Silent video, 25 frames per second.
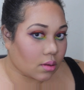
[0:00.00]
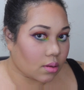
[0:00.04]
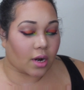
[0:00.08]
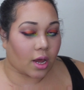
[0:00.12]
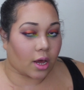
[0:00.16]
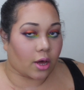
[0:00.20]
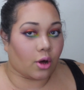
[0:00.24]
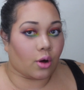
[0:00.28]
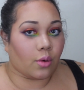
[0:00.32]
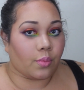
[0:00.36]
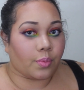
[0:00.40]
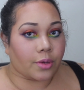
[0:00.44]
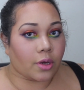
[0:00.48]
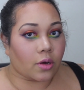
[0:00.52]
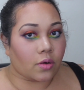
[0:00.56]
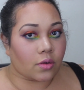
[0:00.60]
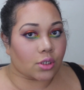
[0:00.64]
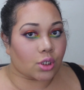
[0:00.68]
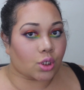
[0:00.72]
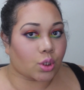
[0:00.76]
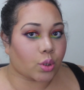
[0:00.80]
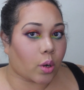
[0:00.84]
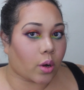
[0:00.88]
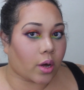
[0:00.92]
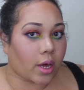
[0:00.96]
I hope you
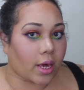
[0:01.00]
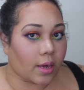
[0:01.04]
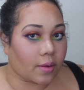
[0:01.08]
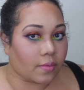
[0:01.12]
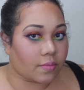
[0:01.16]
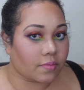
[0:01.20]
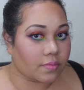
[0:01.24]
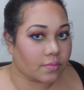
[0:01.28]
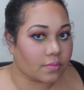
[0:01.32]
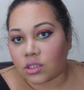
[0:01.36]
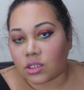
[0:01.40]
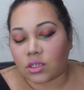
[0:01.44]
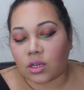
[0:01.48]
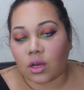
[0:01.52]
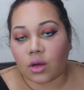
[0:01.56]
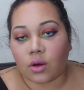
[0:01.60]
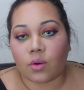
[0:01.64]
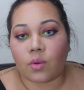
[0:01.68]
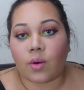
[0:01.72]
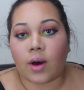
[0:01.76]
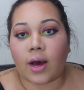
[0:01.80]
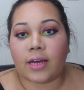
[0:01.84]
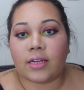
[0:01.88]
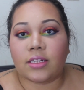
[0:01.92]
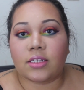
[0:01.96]
enjoy.
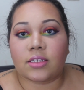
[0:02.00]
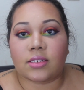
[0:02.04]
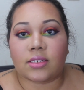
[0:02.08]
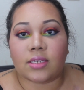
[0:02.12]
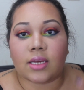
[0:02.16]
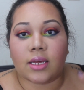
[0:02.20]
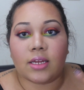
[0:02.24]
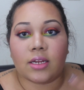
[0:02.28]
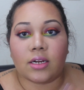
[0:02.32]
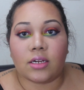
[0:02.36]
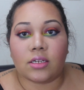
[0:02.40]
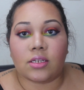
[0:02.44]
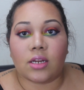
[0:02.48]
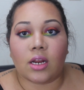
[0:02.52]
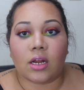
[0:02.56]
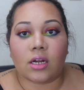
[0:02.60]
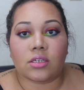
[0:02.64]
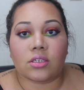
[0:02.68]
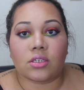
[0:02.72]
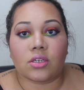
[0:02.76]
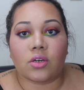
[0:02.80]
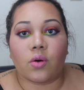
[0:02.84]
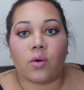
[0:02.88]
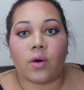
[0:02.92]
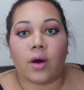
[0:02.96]
So I decided
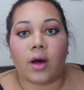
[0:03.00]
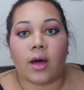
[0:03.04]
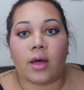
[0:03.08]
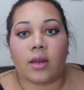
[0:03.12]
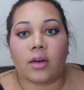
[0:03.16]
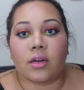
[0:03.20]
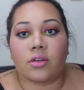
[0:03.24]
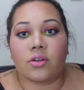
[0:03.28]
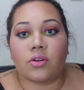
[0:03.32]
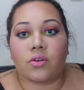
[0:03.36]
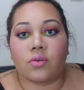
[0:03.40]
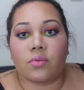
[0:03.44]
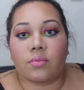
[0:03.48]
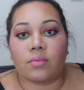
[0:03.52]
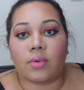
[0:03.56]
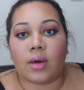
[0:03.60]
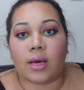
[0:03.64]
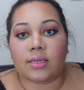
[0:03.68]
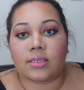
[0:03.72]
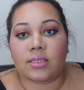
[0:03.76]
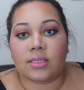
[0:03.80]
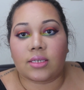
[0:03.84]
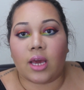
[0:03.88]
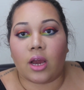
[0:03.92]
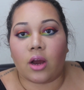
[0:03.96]
not to go ahead and do
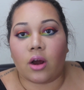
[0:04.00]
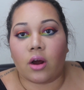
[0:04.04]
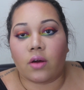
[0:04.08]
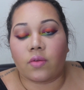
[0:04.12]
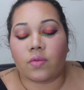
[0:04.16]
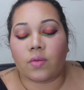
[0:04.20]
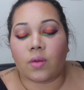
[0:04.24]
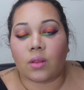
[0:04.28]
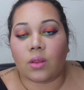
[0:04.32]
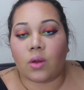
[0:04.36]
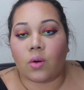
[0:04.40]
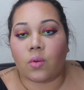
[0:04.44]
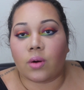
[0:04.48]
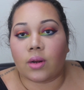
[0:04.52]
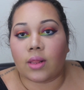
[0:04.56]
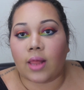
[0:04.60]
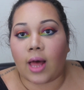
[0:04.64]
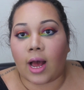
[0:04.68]
mascara on the lower